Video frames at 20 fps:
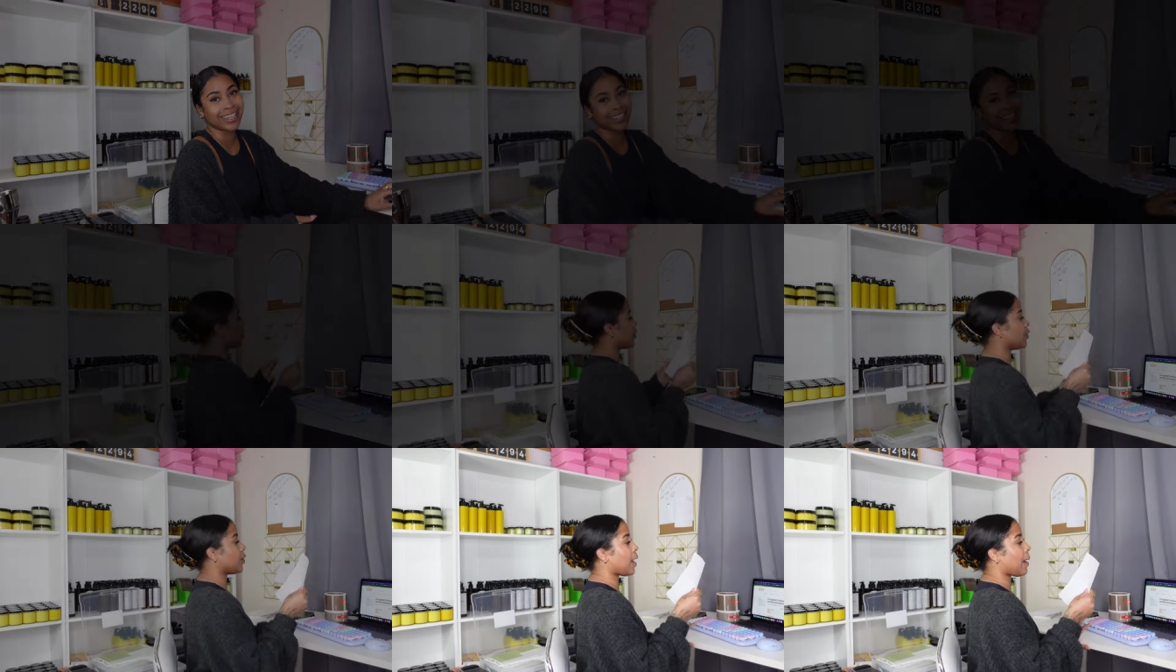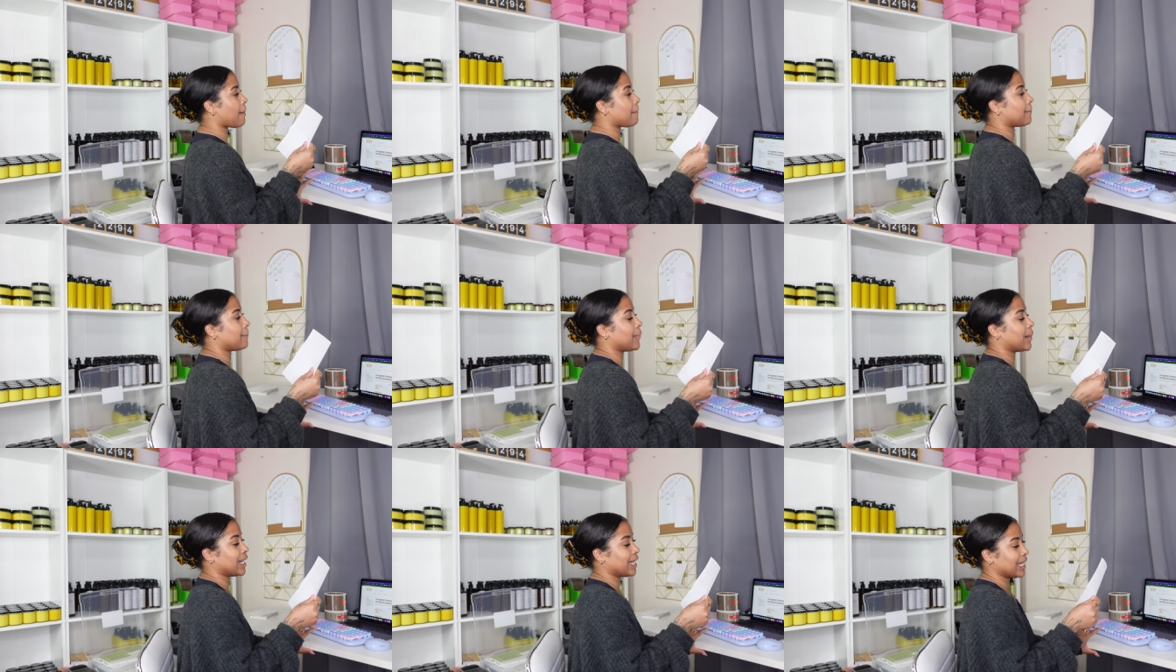Oh,
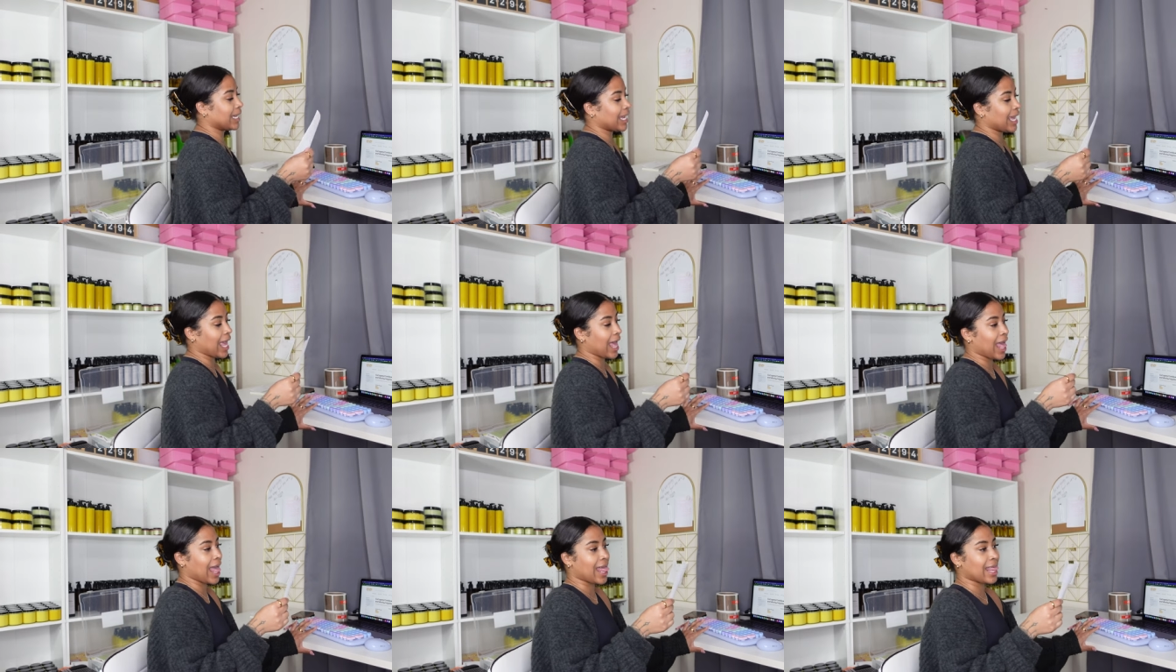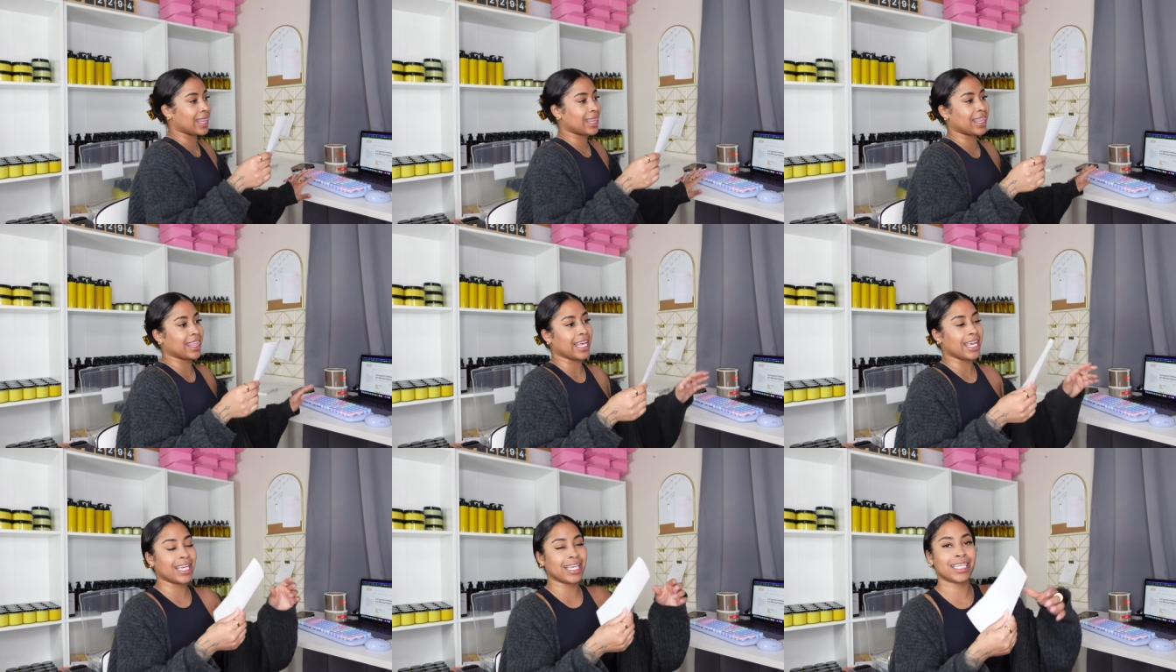my
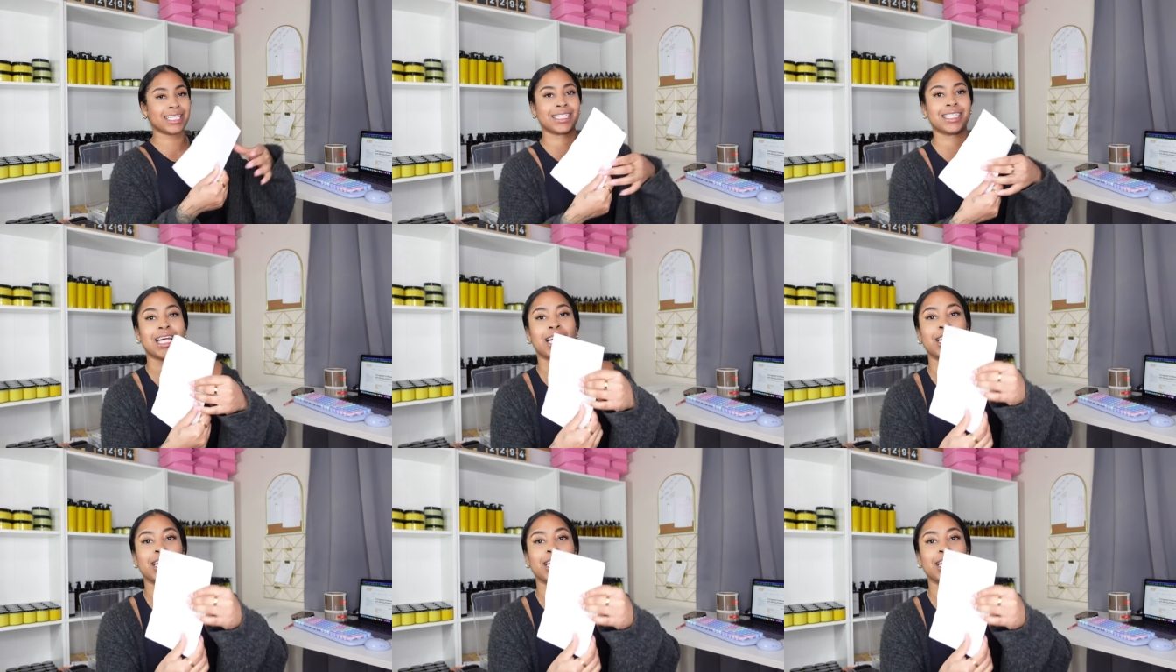things